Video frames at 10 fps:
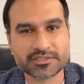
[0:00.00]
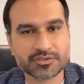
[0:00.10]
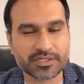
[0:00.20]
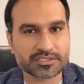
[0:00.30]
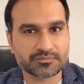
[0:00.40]

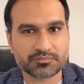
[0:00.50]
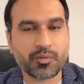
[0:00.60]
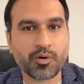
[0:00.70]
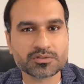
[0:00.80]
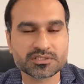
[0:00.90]
you can
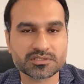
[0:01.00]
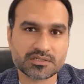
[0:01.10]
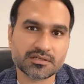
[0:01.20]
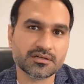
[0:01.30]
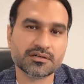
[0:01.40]
pause
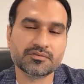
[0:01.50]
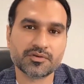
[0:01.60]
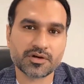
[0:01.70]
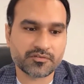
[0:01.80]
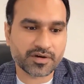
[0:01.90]

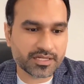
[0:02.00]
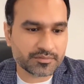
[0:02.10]
for a while,